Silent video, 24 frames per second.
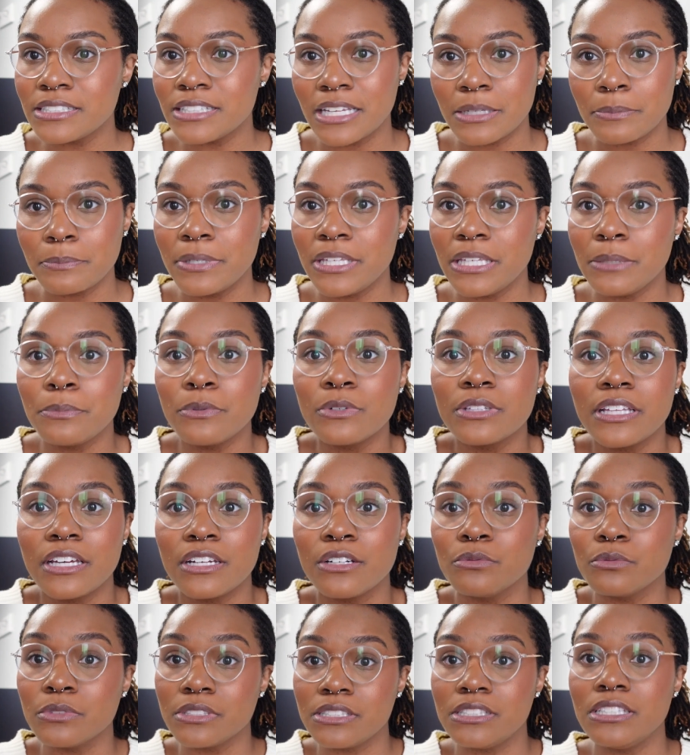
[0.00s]
like people that
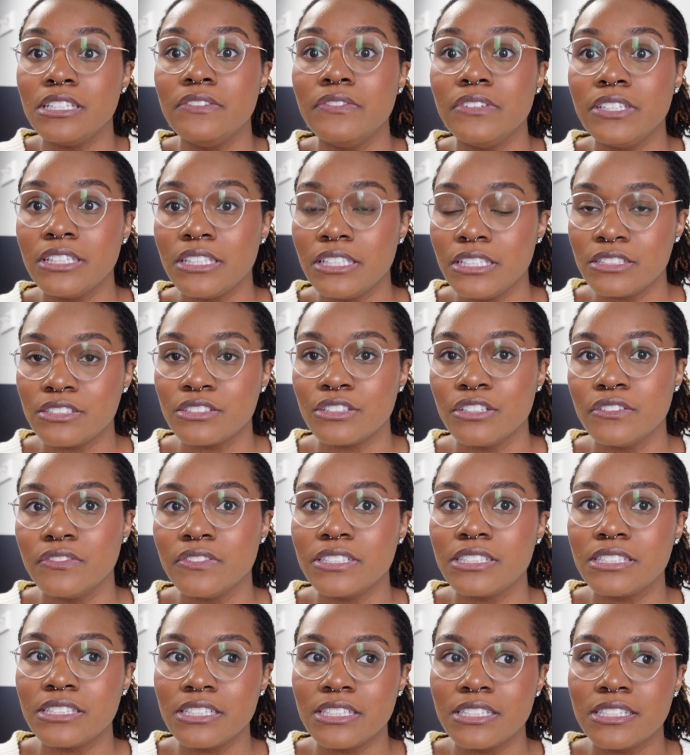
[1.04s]
are receiving these
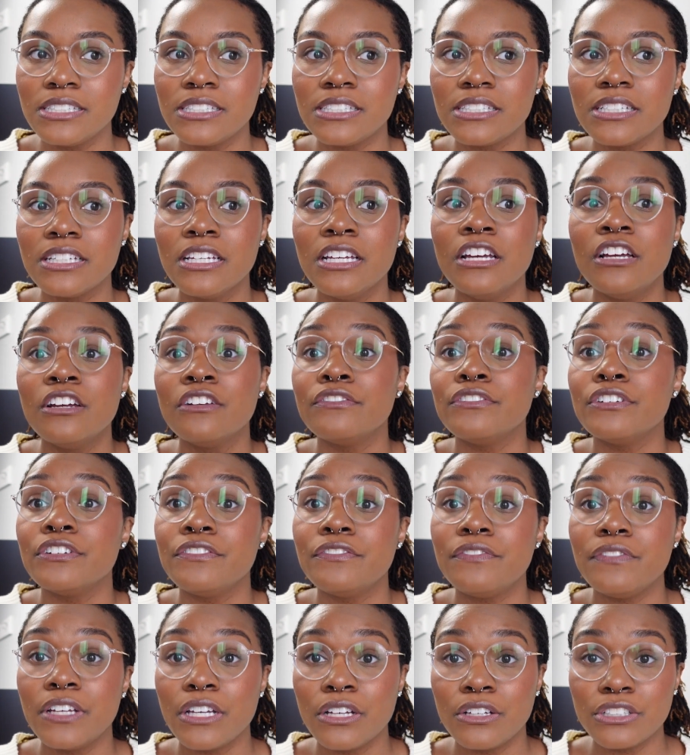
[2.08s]
services, for
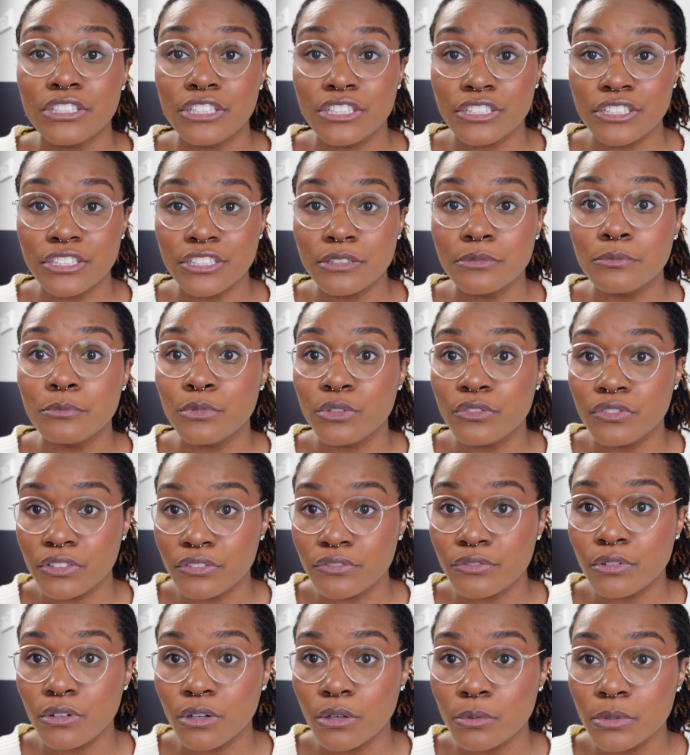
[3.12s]
failure moving
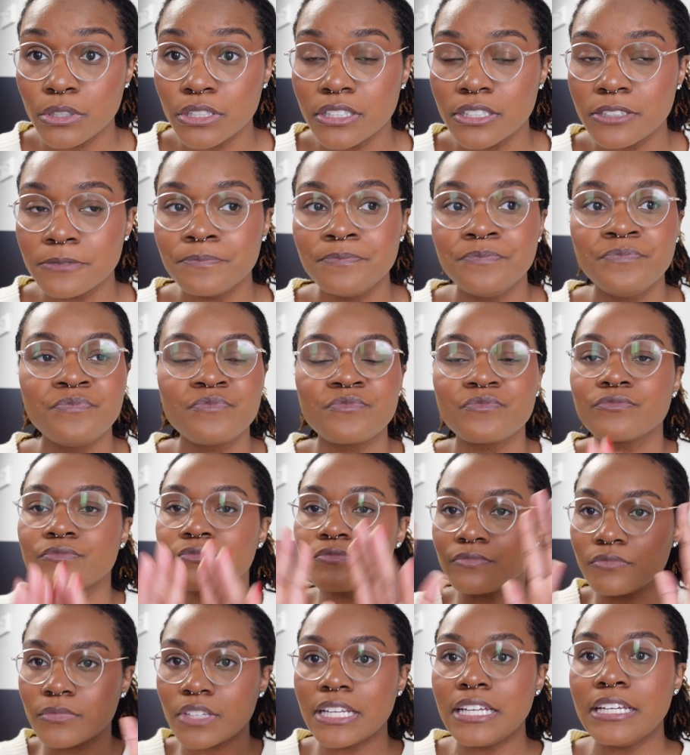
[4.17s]
forward.
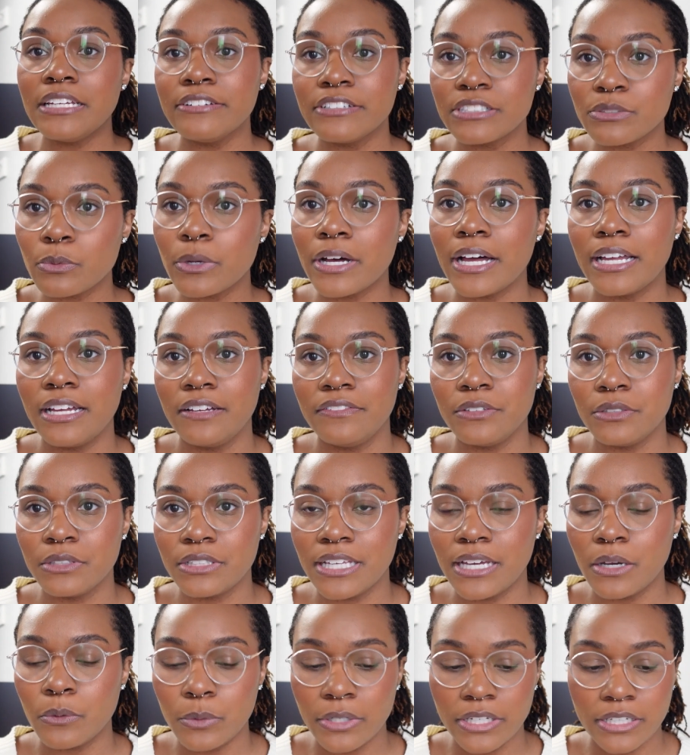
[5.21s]
Here's why I feel
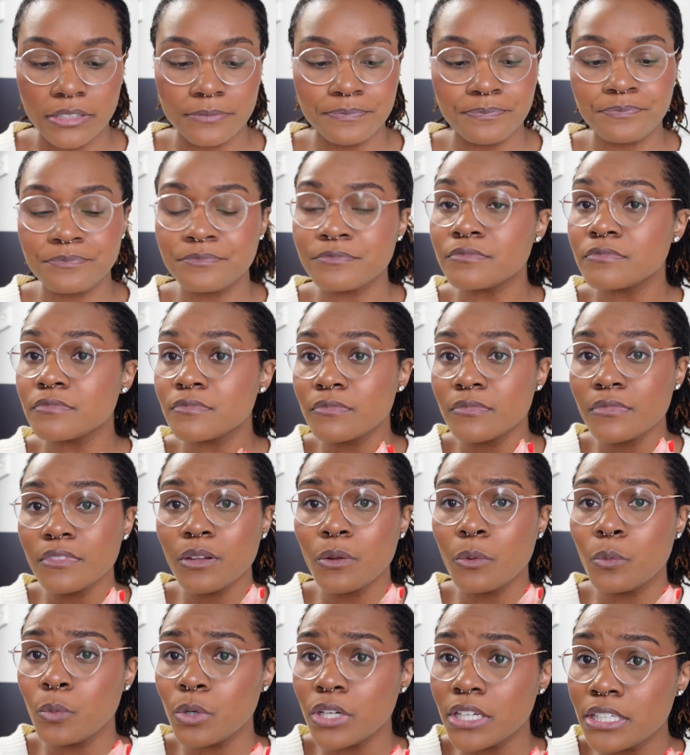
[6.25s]
that way.
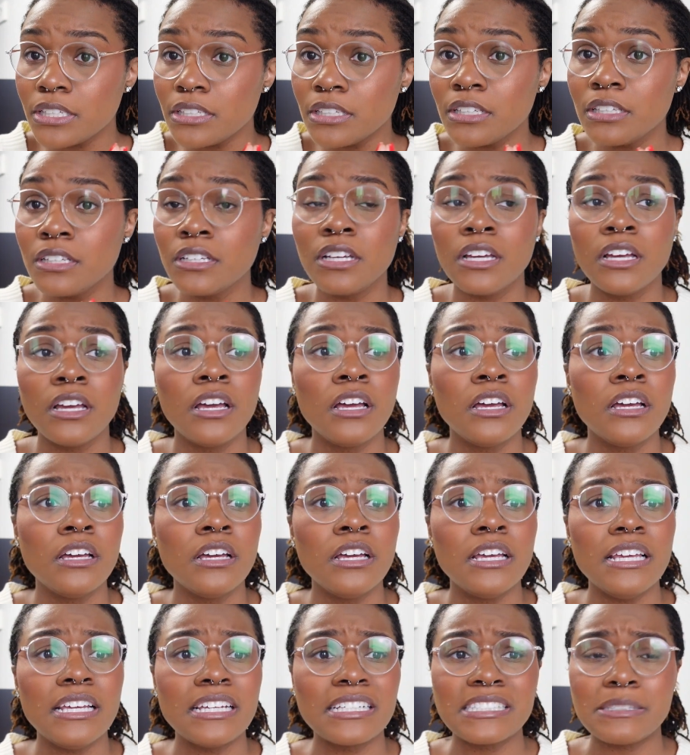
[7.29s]
One,
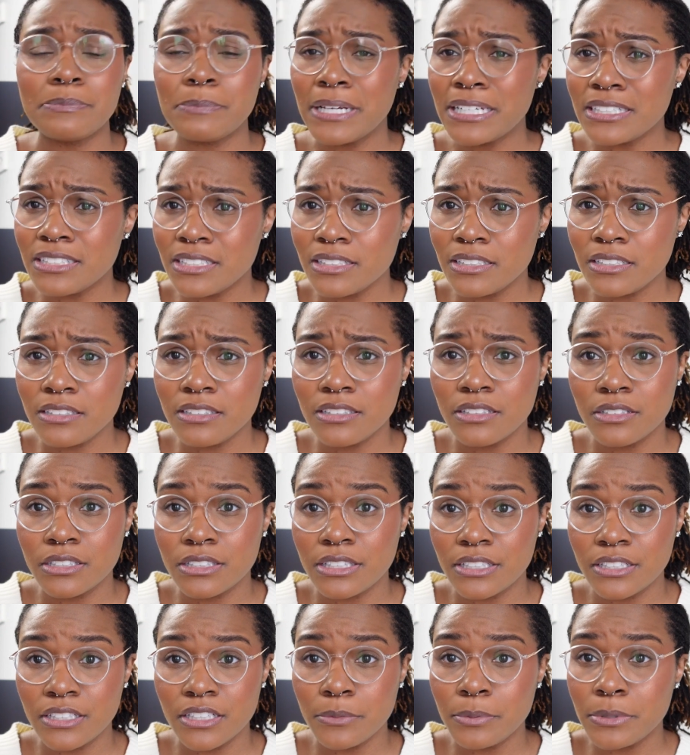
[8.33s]
expecting your
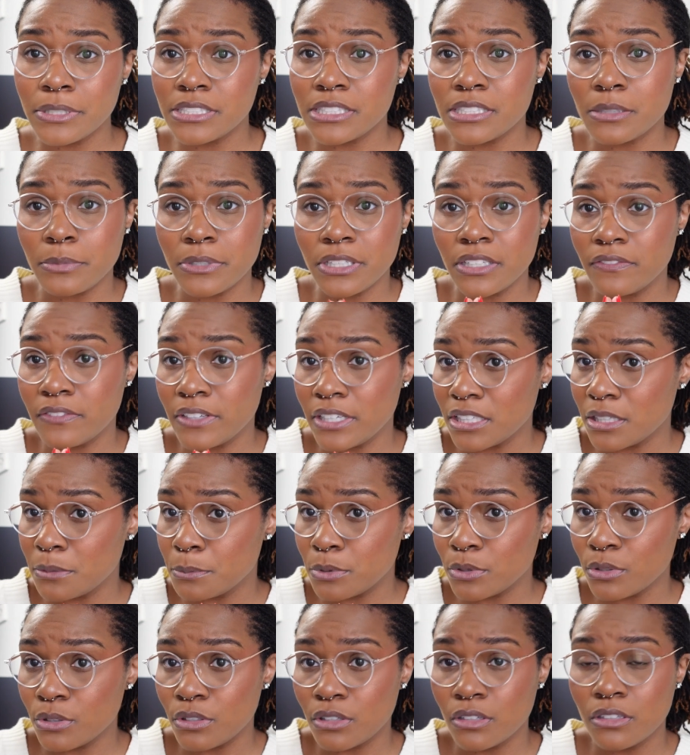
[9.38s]
therapist to be
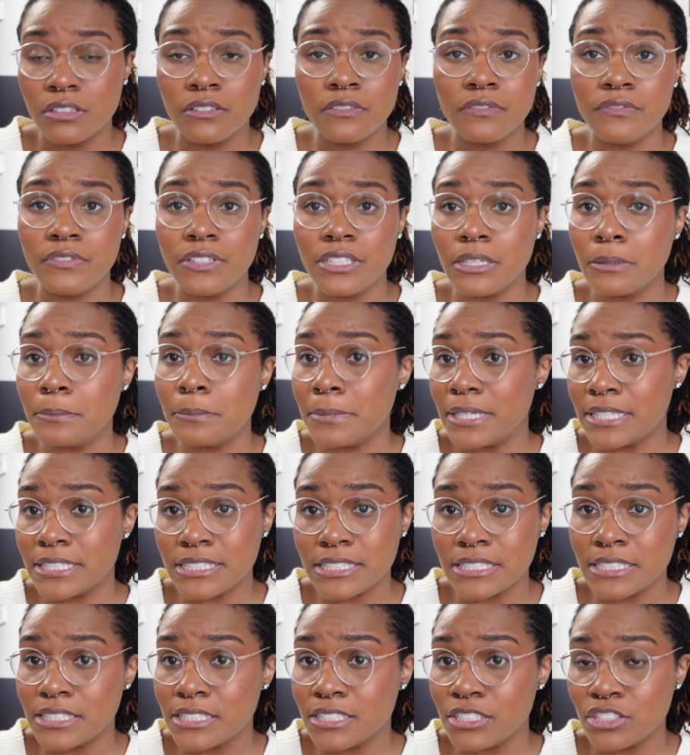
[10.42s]
available via
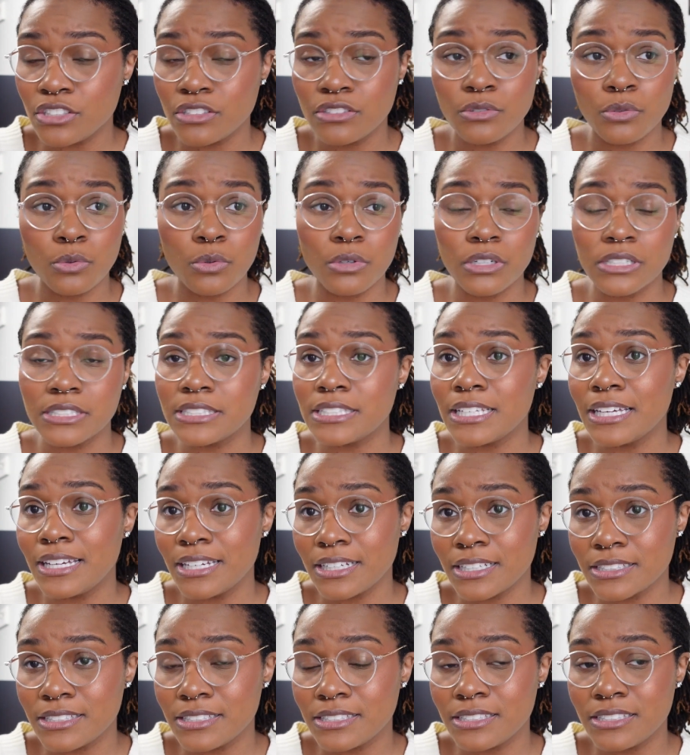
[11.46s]
message or
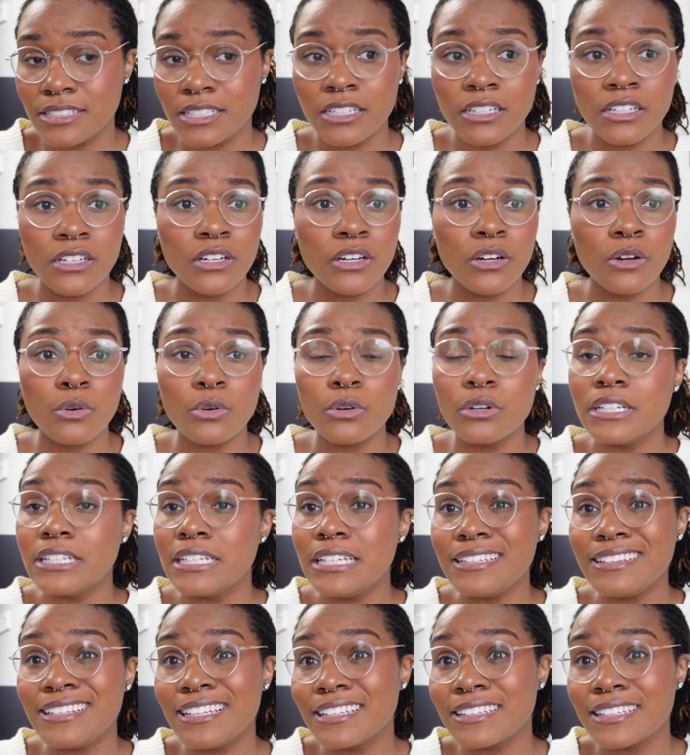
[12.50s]
text or
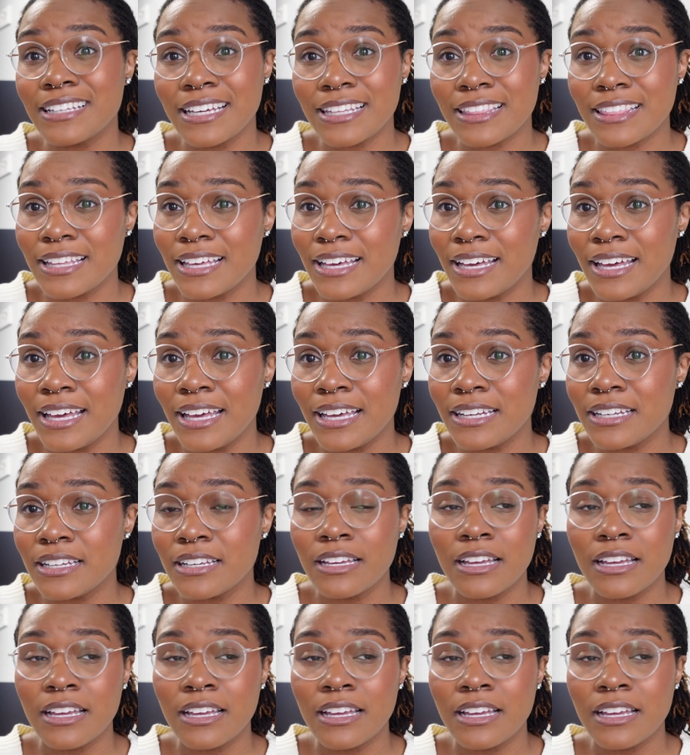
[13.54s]
anything like that